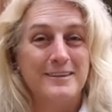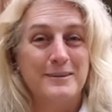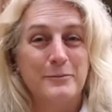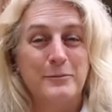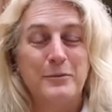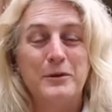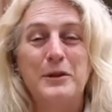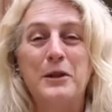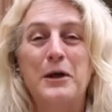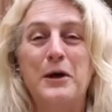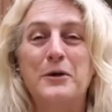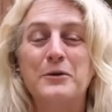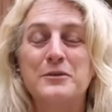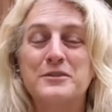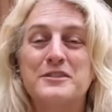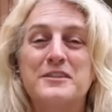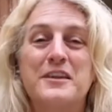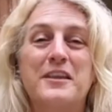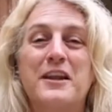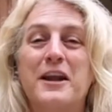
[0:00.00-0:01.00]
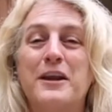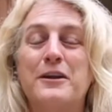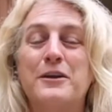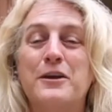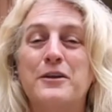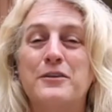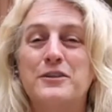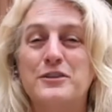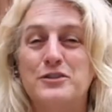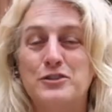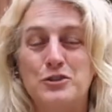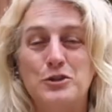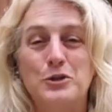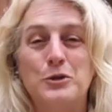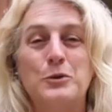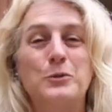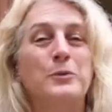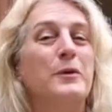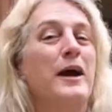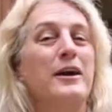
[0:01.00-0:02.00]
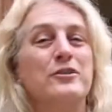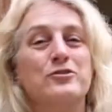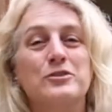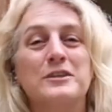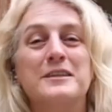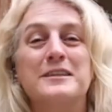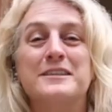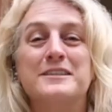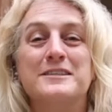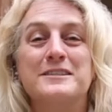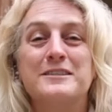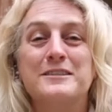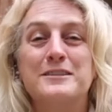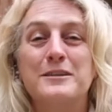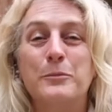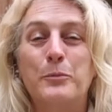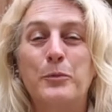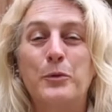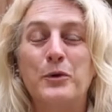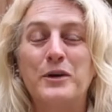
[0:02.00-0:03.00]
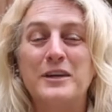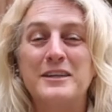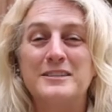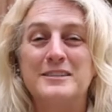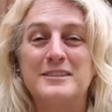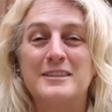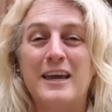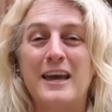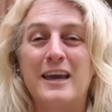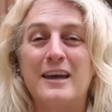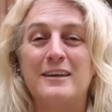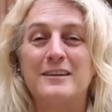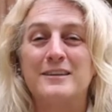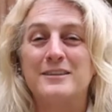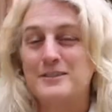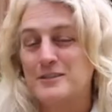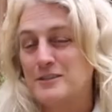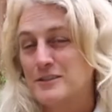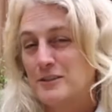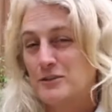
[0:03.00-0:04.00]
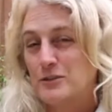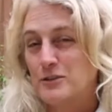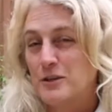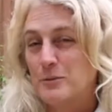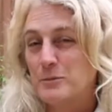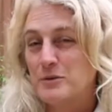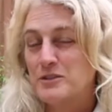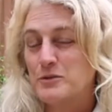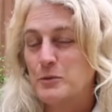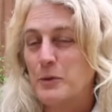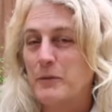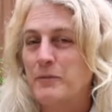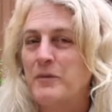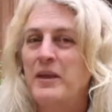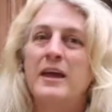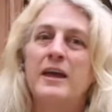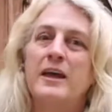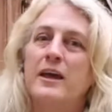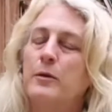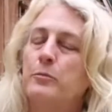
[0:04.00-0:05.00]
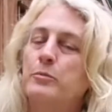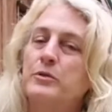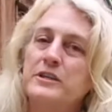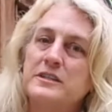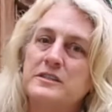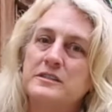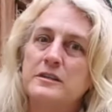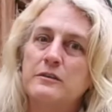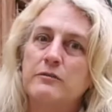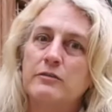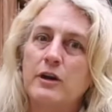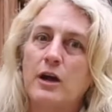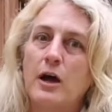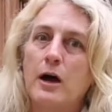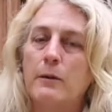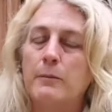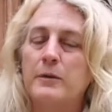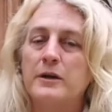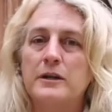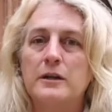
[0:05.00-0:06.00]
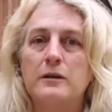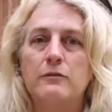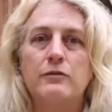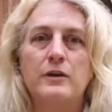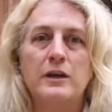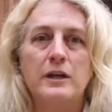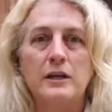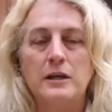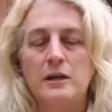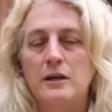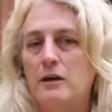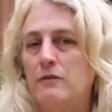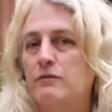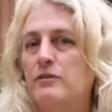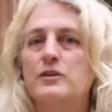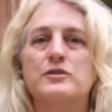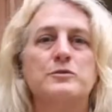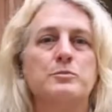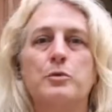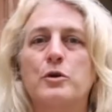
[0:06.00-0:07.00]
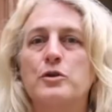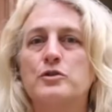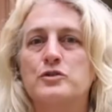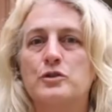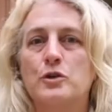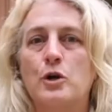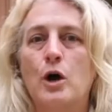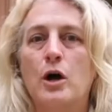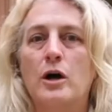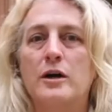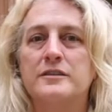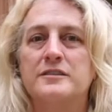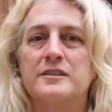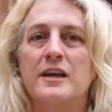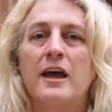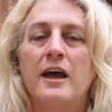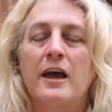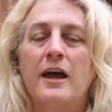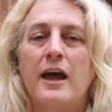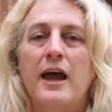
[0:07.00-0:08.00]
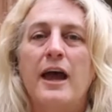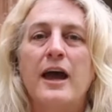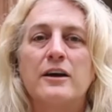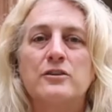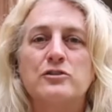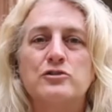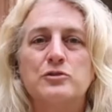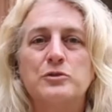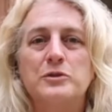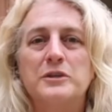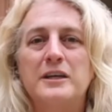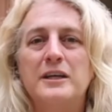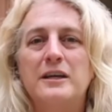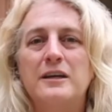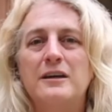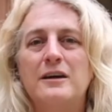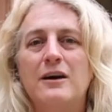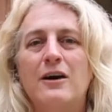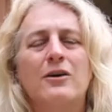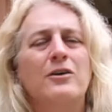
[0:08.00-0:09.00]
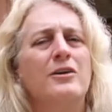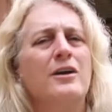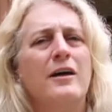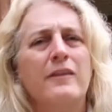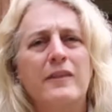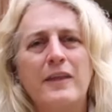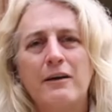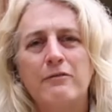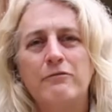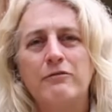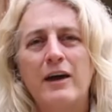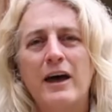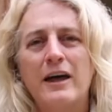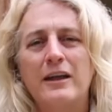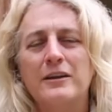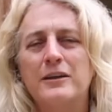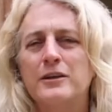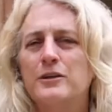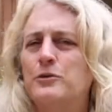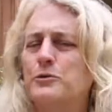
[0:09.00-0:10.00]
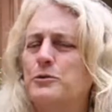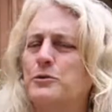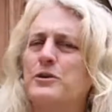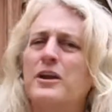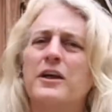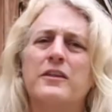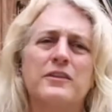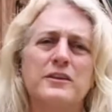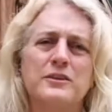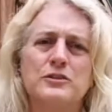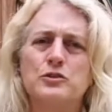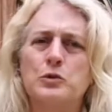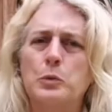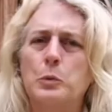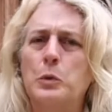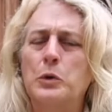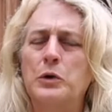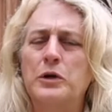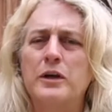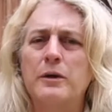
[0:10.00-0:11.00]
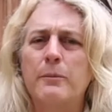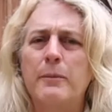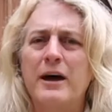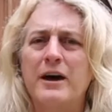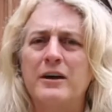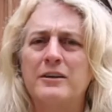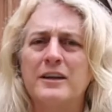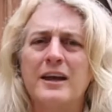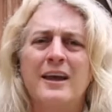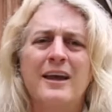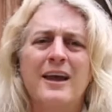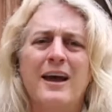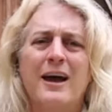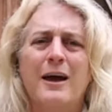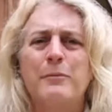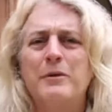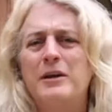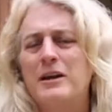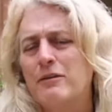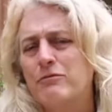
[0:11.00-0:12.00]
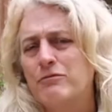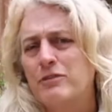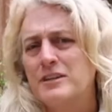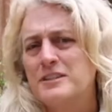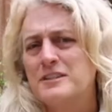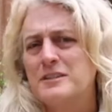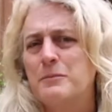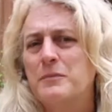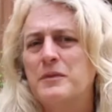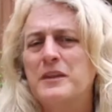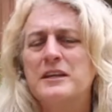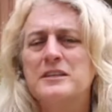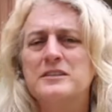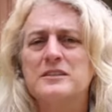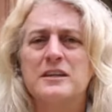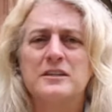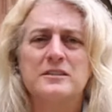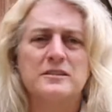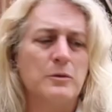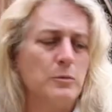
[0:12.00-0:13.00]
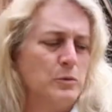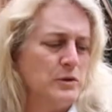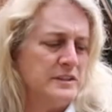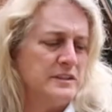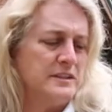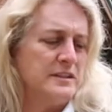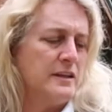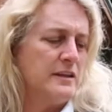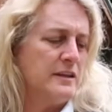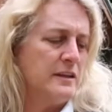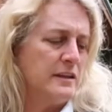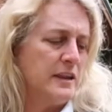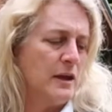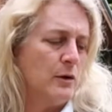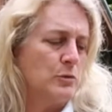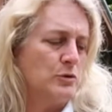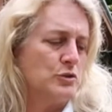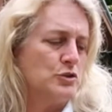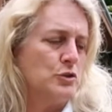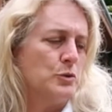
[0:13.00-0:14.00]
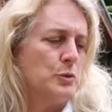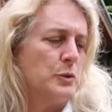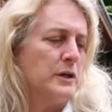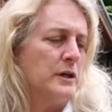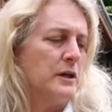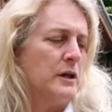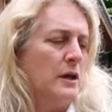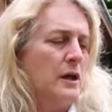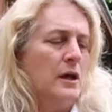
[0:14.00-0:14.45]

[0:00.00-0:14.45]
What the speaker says: below so that I know that you actually listened to the points and considered them as well. And please leave a comment if any of those pros or cons actually are not that valid or nothing to worry about. I mean, I've read some things like someone said that they were doing